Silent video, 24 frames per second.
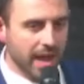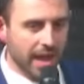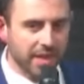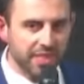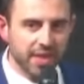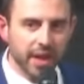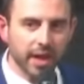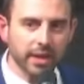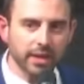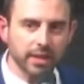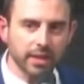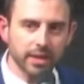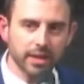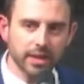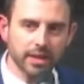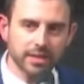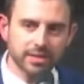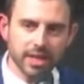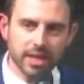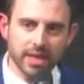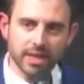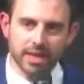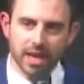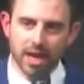And that
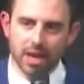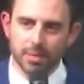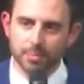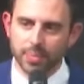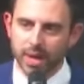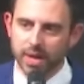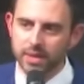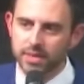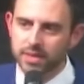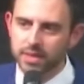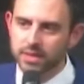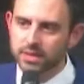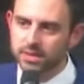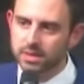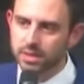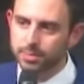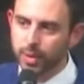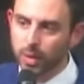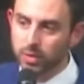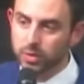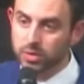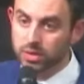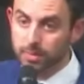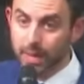is a campaign that is
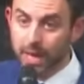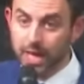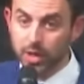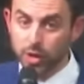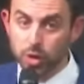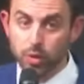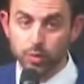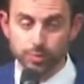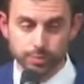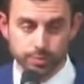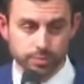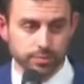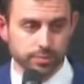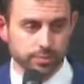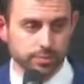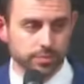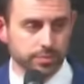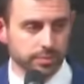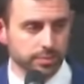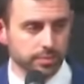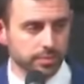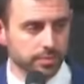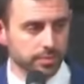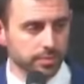supposed to make you,
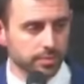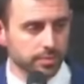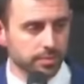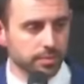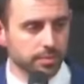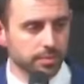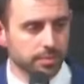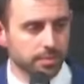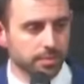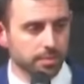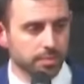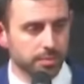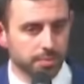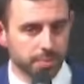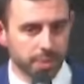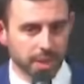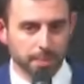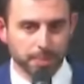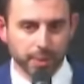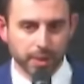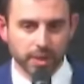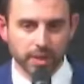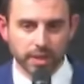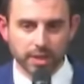
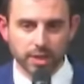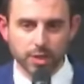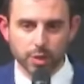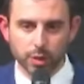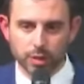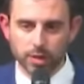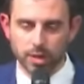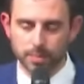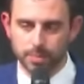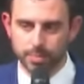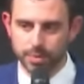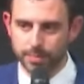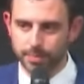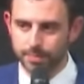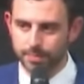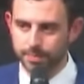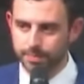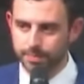people in Europe,